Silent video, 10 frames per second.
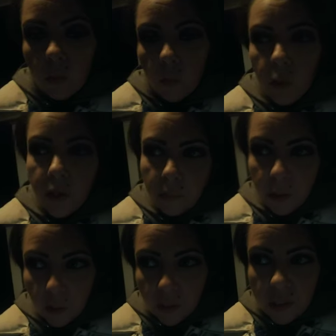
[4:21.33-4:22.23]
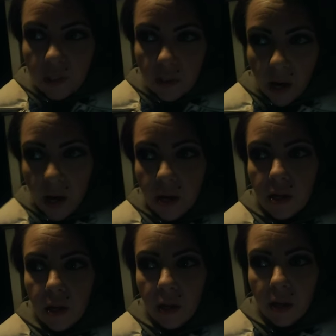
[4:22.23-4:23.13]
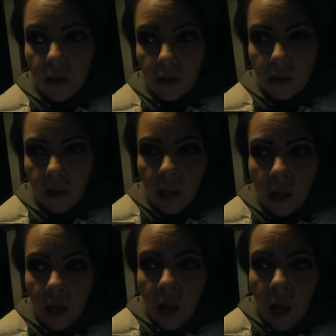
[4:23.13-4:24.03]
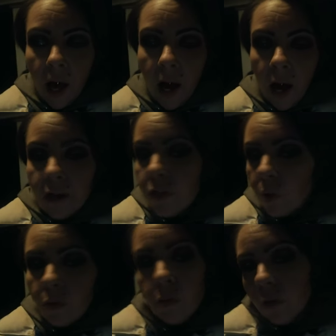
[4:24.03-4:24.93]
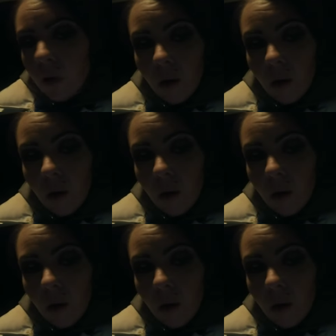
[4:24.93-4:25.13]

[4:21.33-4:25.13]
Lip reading: we're going to be going to that, and I don't feel